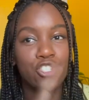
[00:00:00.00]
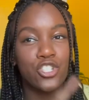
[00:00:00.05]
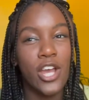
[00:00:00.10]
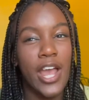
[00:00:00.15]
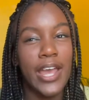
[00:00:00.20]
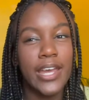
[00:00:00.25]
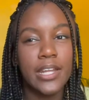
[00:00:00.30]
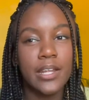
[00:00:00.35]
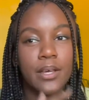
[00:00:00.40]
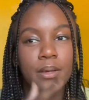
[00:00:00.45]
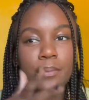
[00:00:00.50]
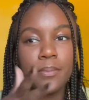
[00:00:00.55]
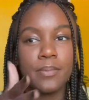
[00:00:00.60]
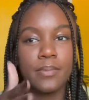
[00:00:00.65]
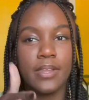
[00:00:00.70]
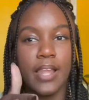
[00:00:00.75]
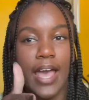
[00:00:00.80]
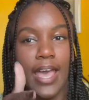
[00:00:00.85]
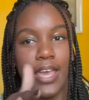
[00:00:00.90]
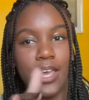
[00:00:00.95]
Try to
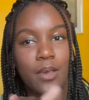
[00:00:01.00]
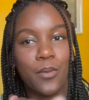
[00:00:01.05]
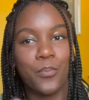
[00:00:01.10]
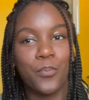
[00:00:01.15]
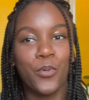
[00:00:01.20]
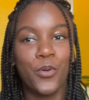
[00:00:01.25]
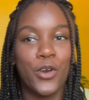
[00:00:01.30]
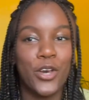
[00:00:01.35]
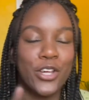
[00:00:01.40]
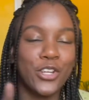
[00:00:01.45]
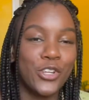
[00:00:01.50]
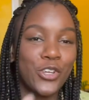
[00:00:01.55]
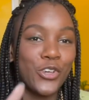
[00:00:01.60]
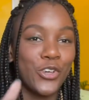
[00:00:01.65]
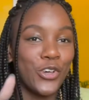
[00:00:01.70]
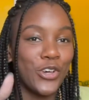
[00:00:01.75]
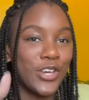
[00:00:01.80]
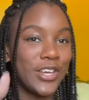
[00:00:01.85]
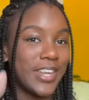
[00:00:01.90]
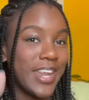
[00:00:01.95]
like put
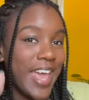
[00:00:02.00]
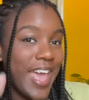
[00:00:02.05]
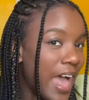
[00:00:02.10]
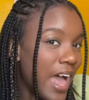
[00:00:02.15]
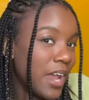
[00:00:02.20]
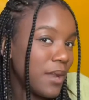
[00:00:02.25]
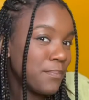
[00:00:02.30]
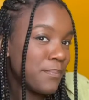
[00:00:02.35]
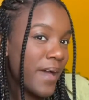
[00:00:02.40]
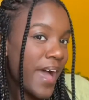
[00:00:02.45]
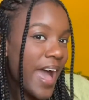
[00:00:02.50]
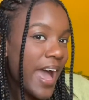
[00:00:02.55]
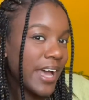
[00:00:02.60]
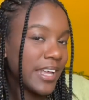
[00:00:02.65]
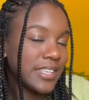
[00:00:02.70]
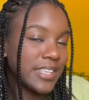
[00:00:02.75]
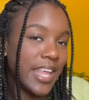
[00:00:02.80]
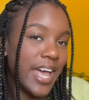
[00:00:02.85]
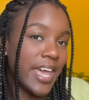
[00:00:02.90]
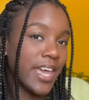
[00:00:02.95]
good and
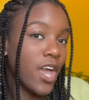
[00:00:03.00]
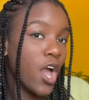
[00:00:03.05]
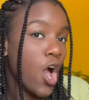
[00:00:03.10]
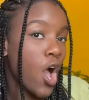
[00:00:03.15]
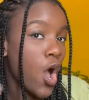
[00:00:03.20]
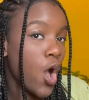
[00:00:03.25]
bad, like,